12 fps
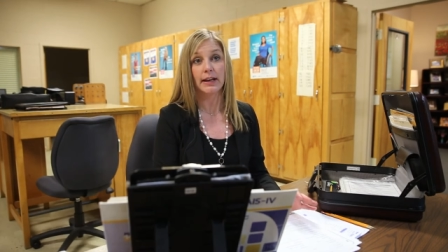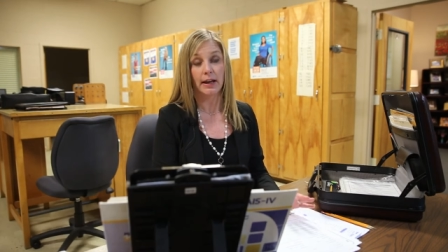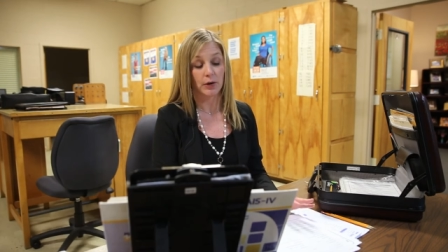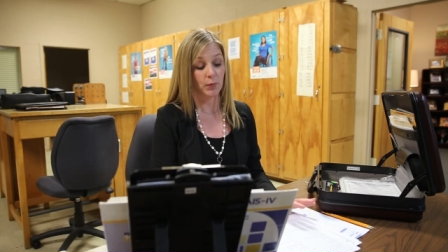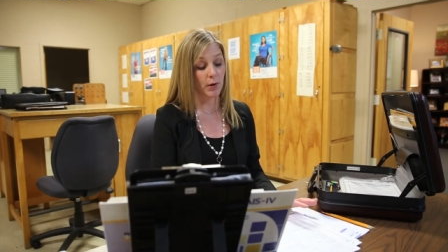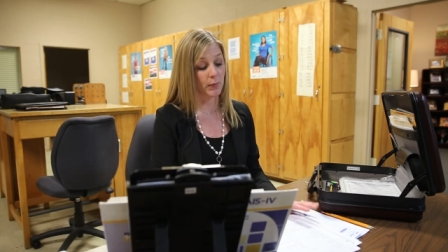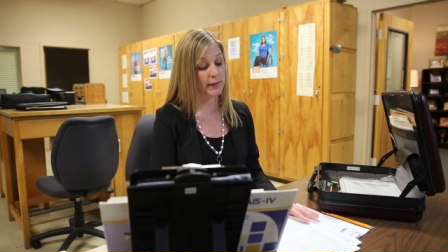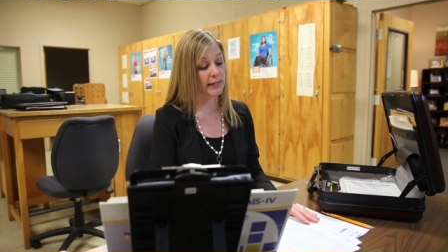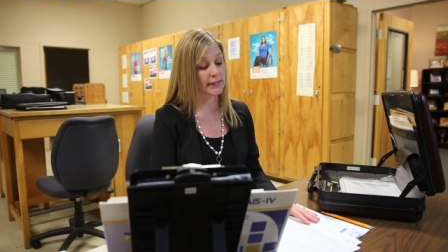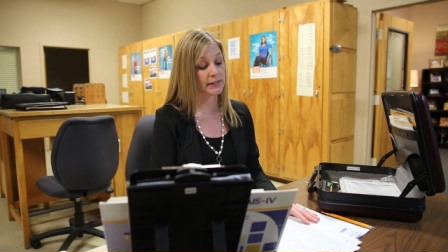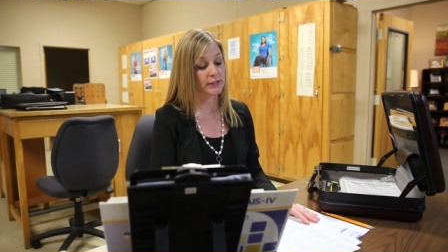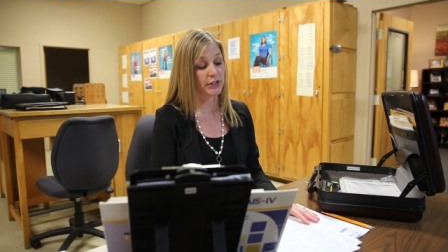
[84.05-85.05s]
kind of what we
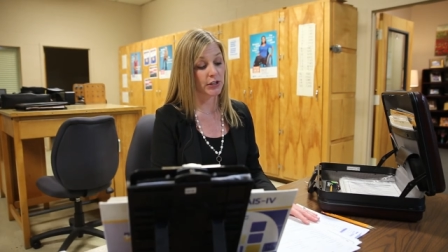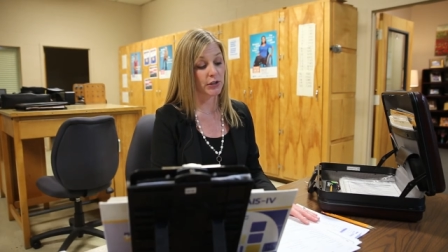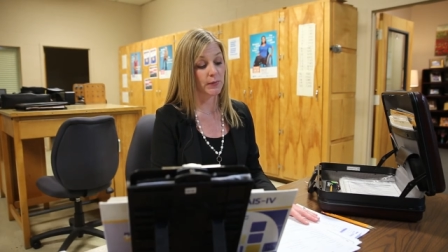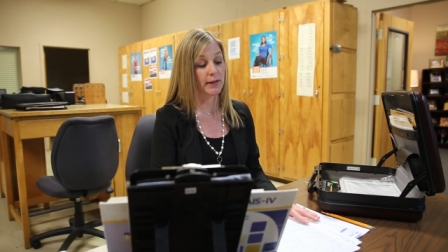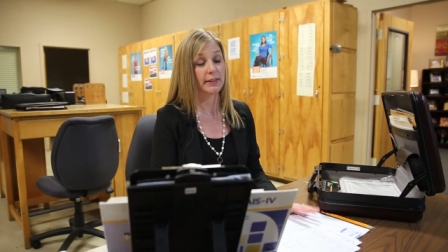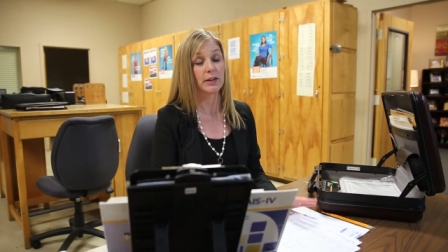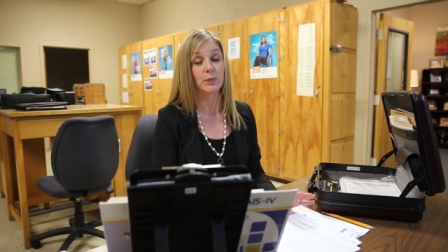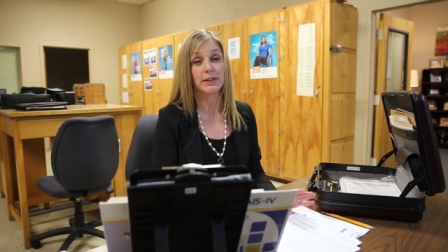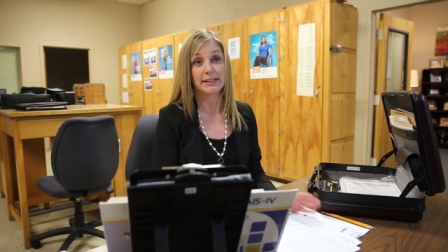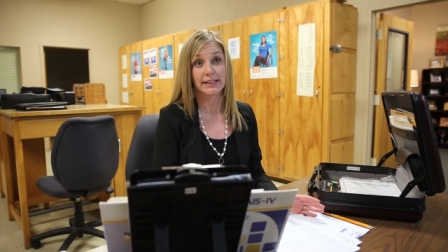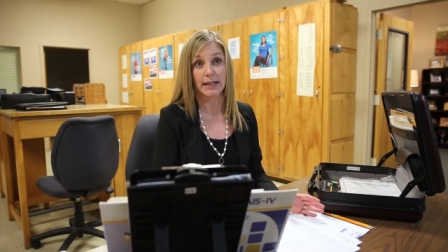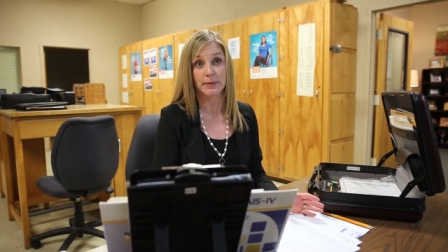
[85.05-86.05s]
need to do, and then we
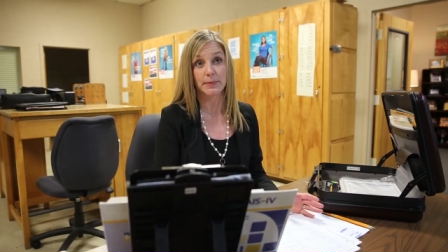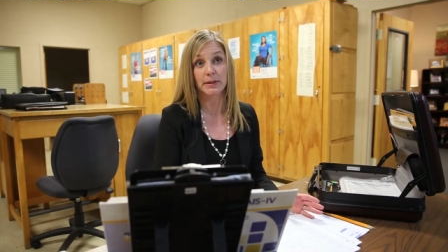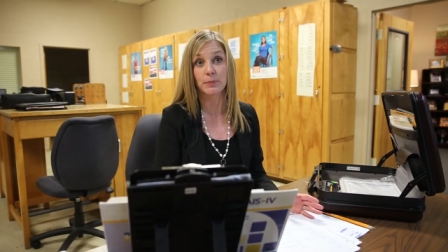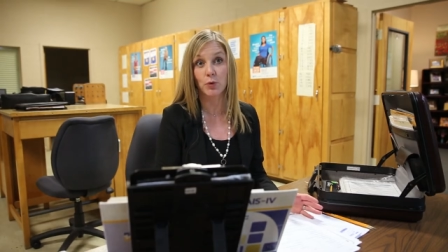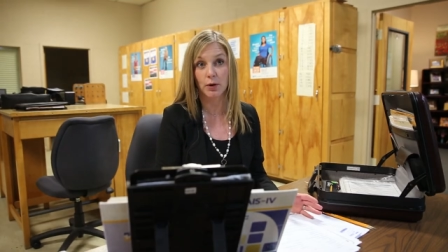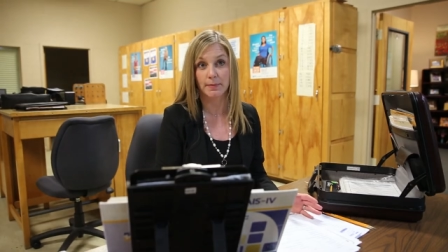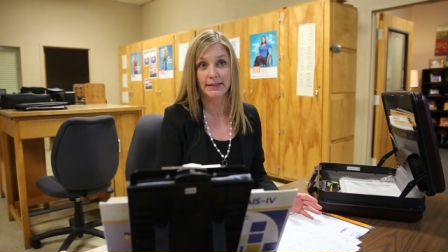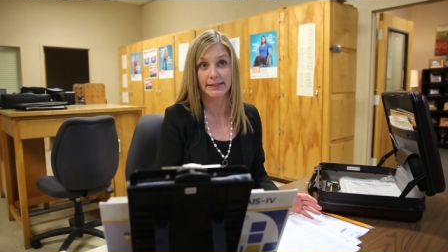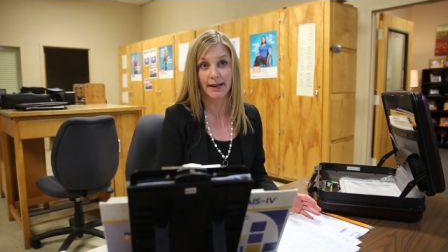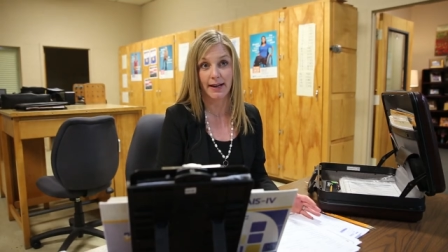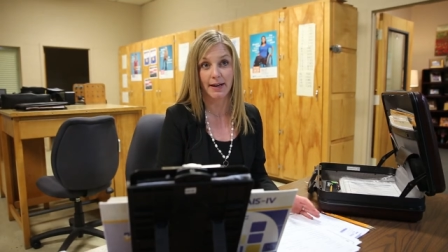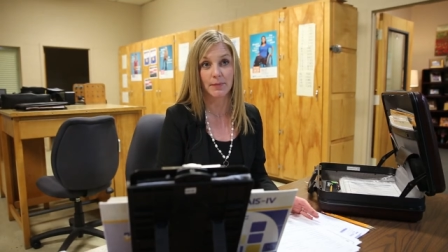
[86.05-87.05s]
set up an appointment
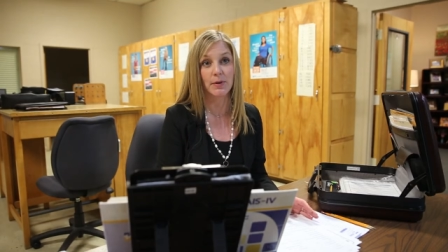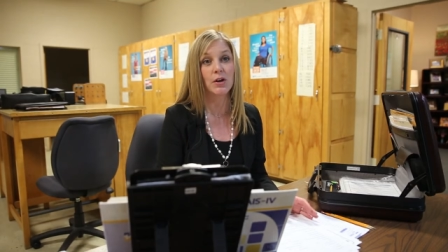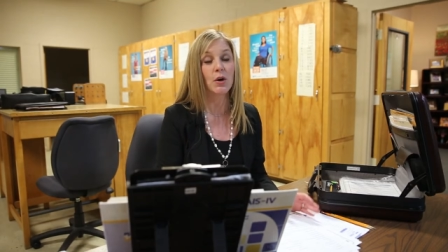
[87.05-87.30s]
time.